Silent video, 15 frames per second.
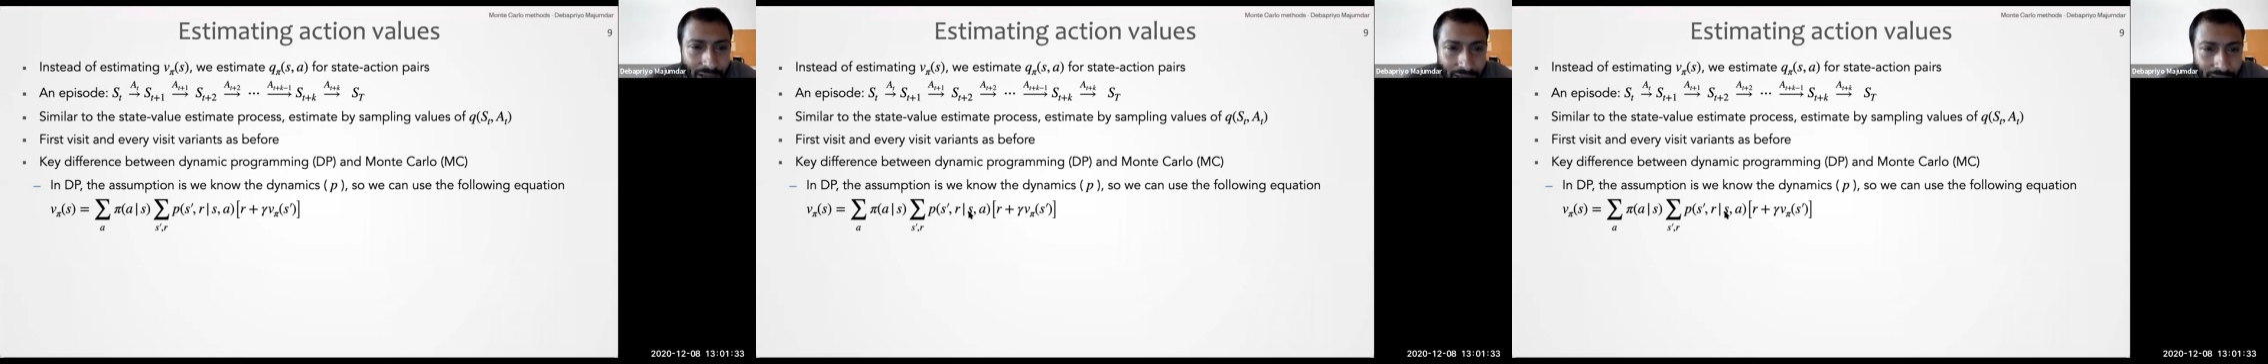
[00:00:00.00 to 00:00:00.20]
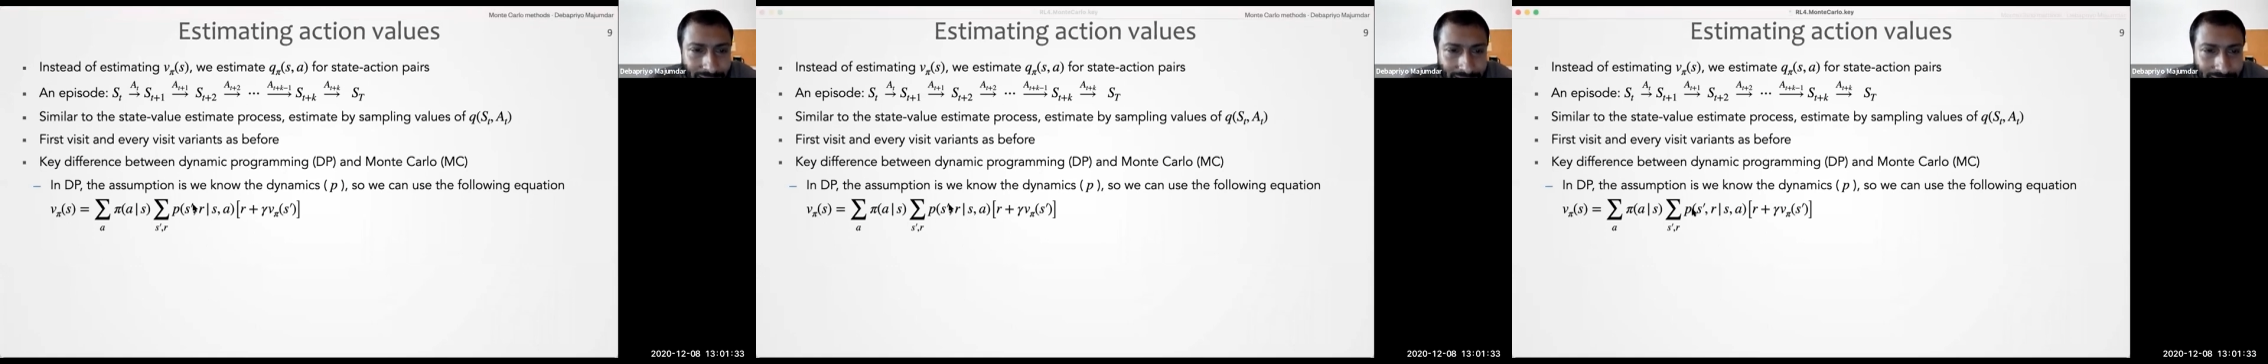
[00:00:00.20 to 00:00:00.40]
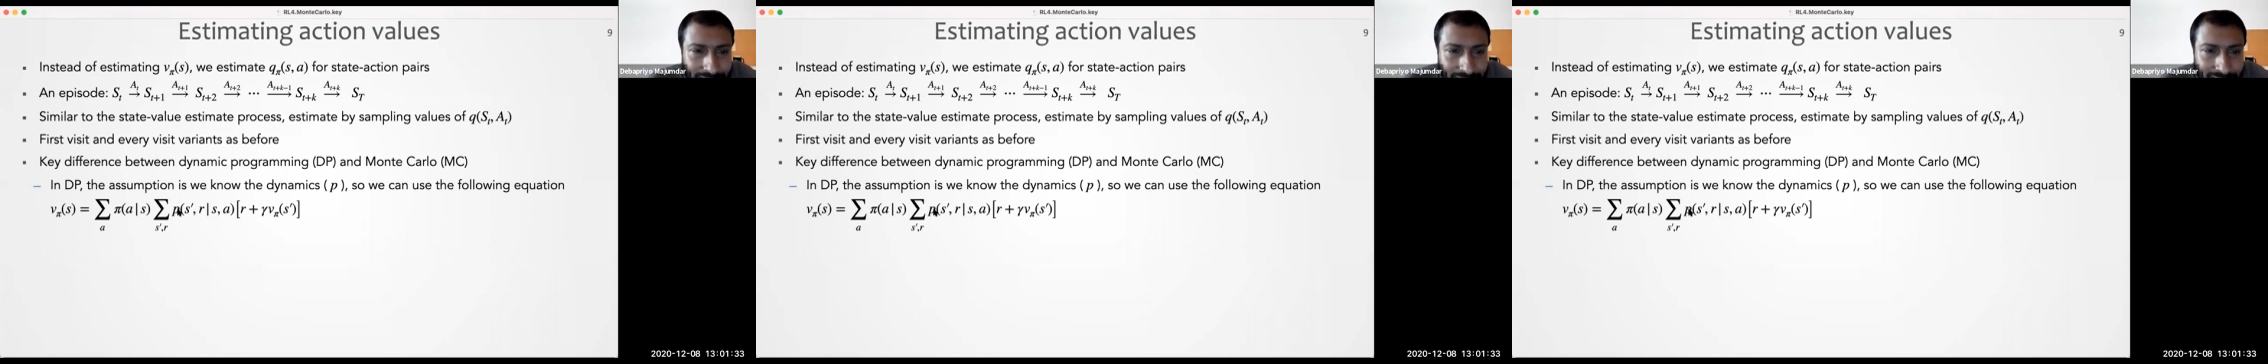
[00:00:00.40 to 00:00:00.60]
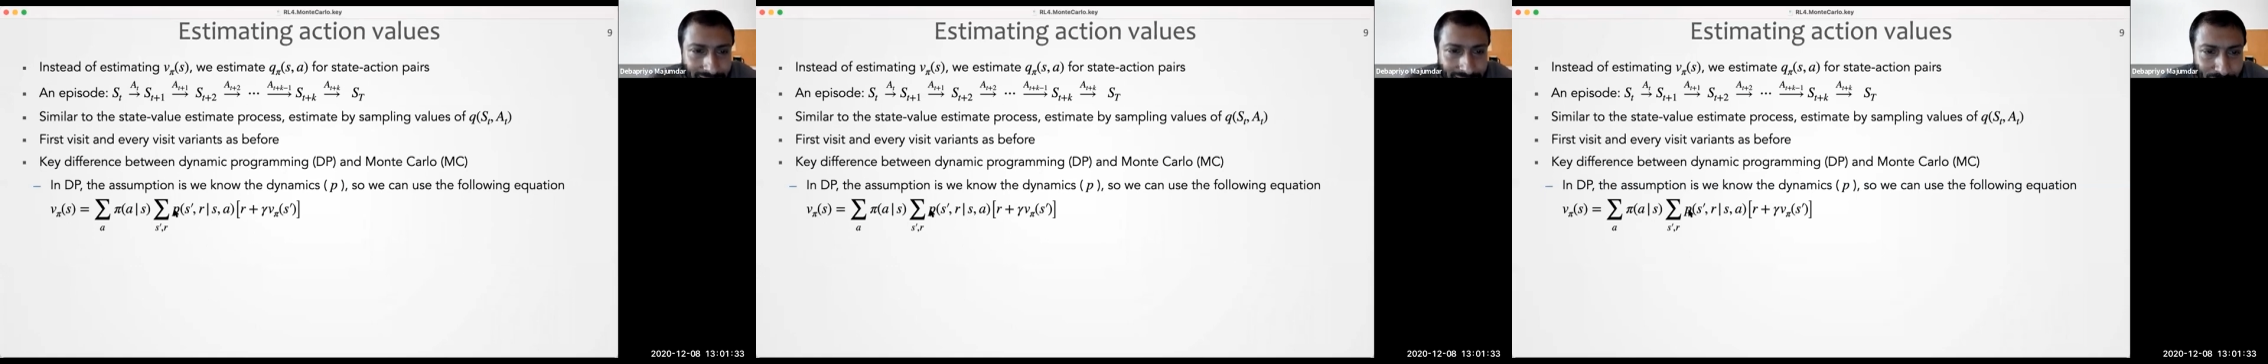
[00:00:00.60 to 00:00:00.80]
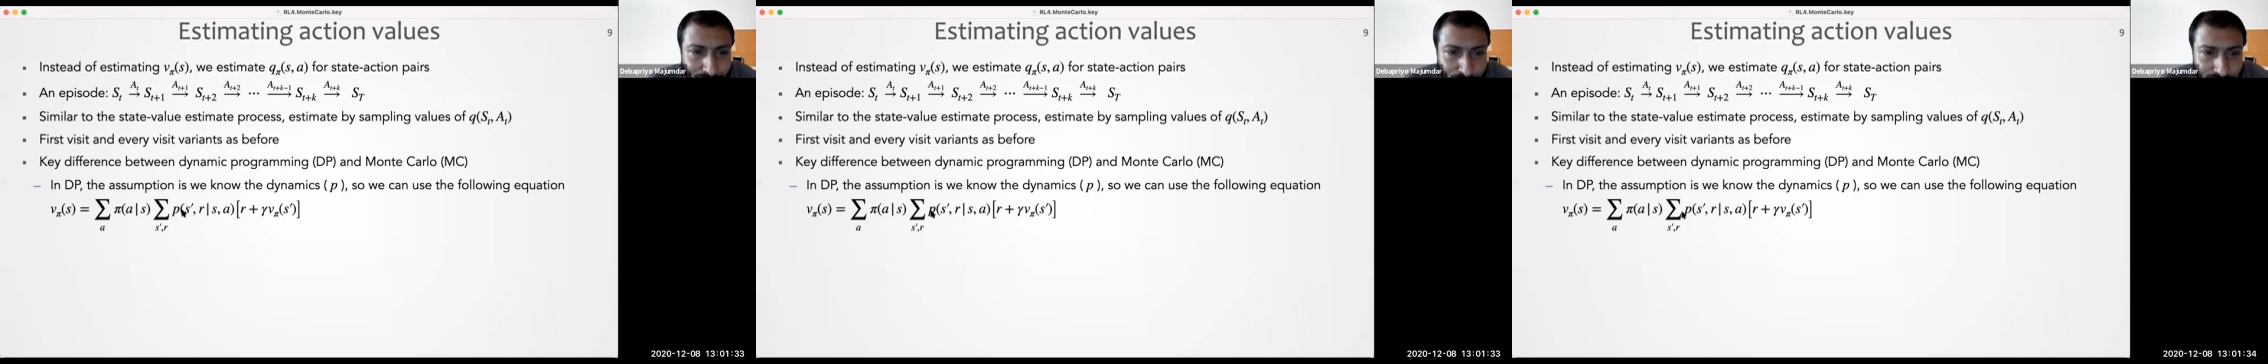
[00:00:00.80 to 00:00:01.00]
I
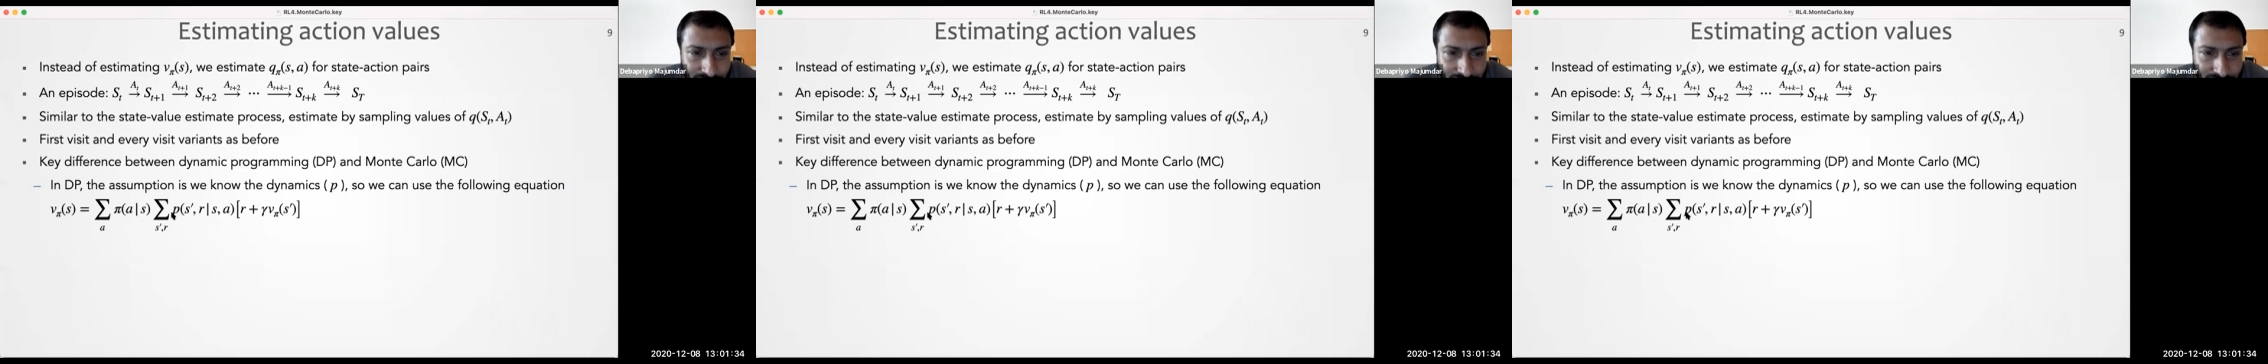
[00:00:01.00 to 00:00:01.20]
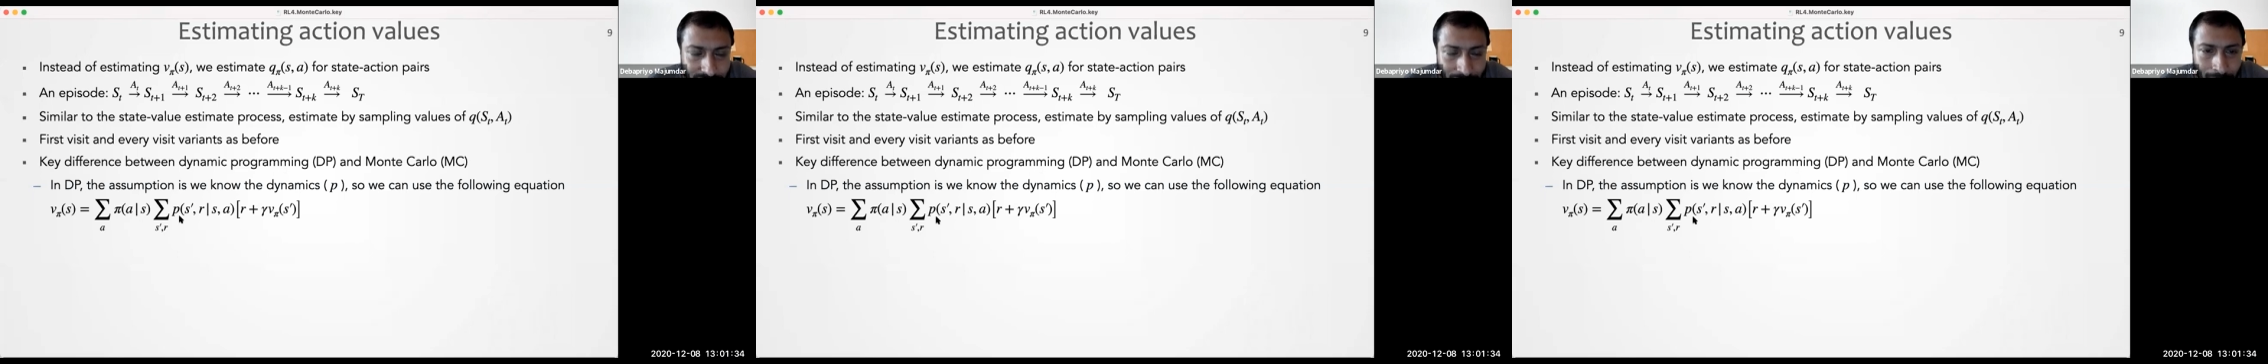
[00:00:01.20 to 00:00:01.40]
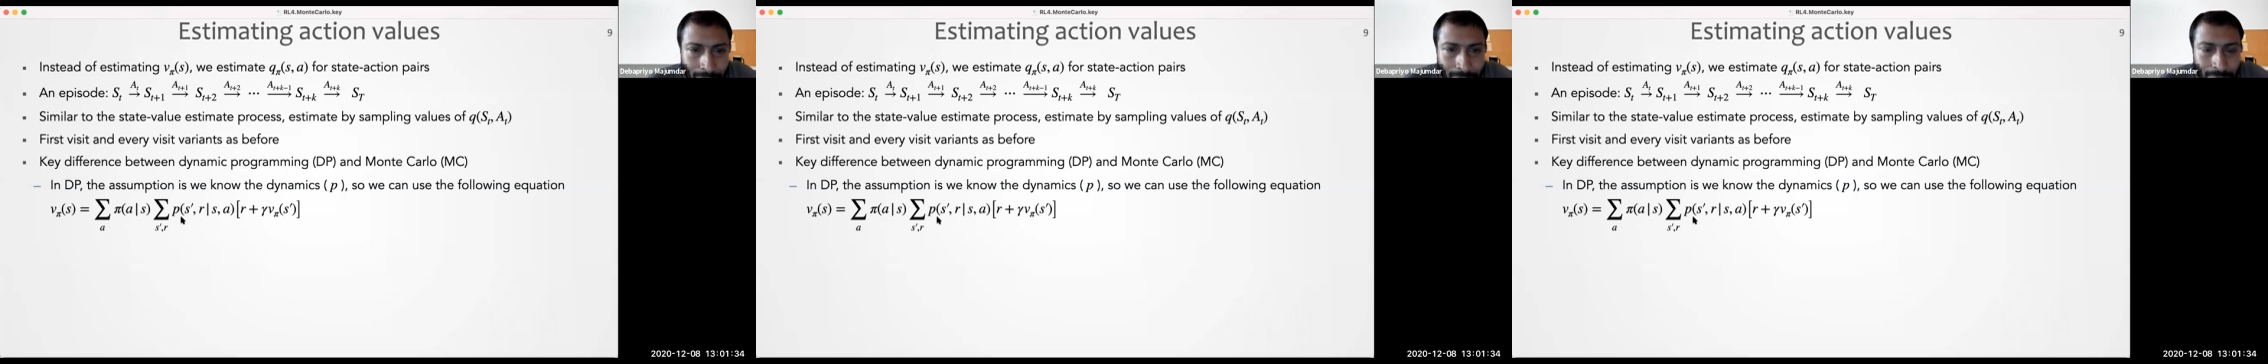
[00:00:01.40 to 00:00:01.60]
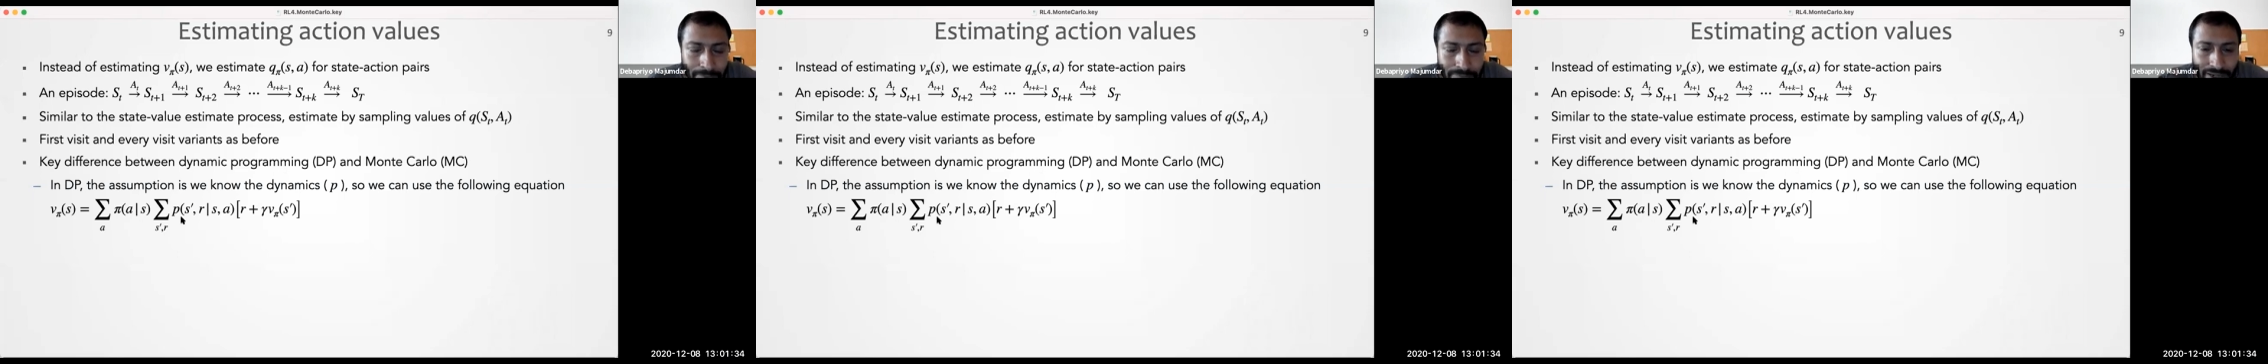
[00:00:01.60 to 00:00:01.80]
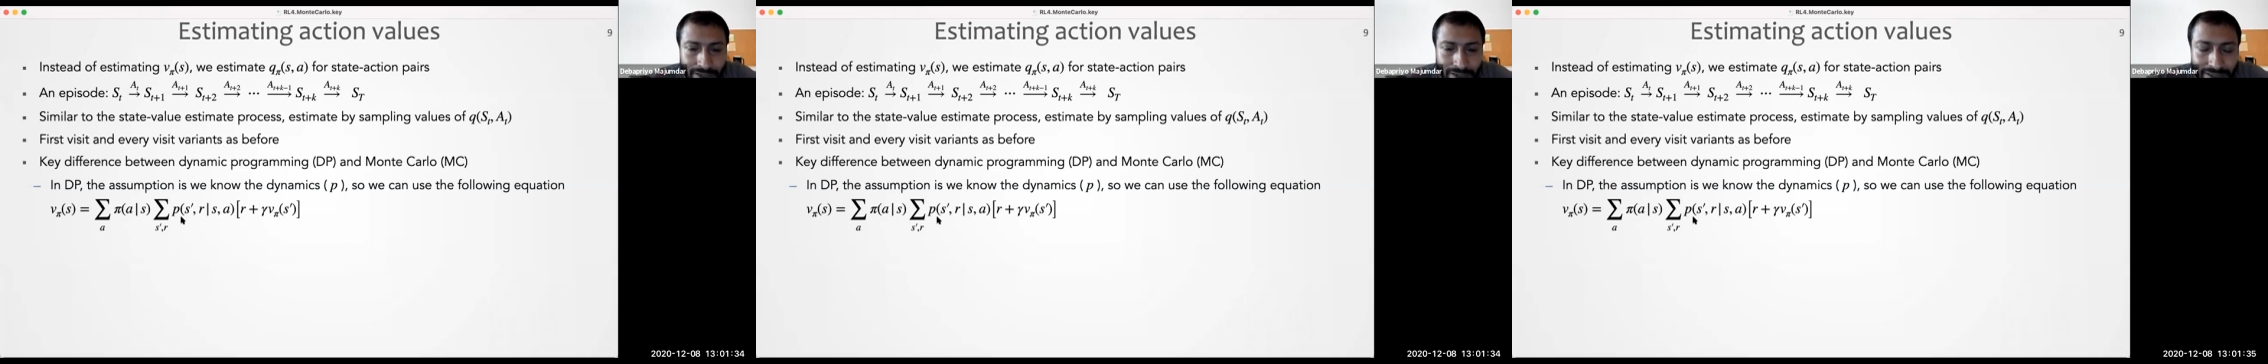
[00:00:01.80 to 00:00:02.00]
clearly know this, right?